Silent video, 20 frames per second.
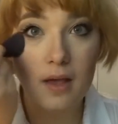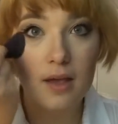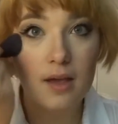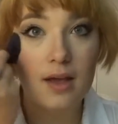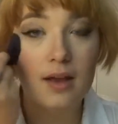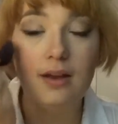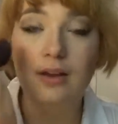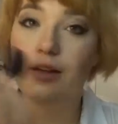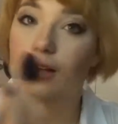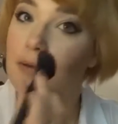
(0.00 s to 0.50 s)

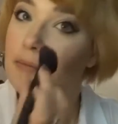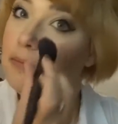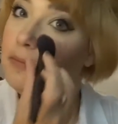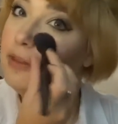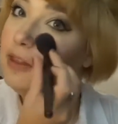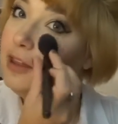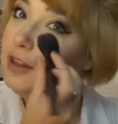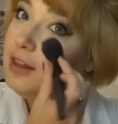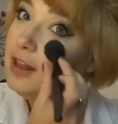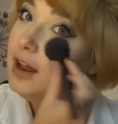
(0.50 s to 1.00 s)
And you can
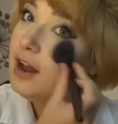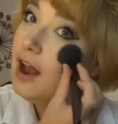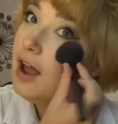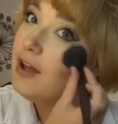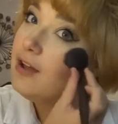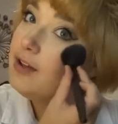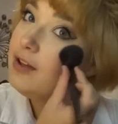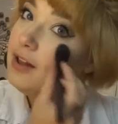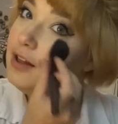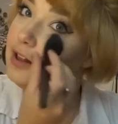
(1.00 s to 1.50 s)
blend that
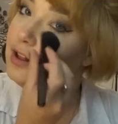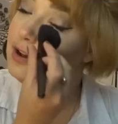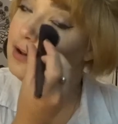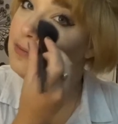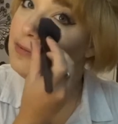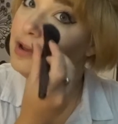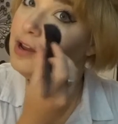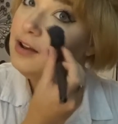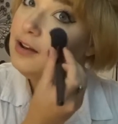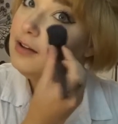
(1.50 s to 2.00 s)
out a little
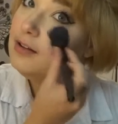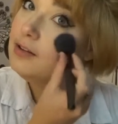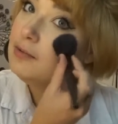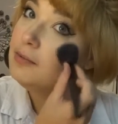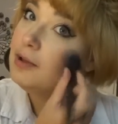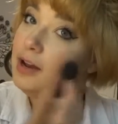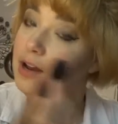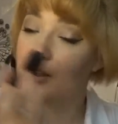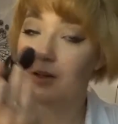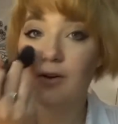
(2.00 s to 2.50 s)
bit
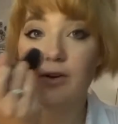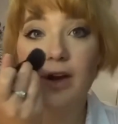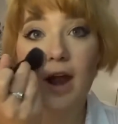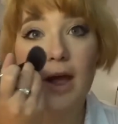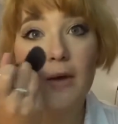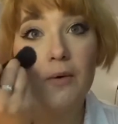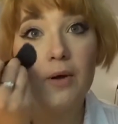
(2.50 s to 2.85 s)
depending on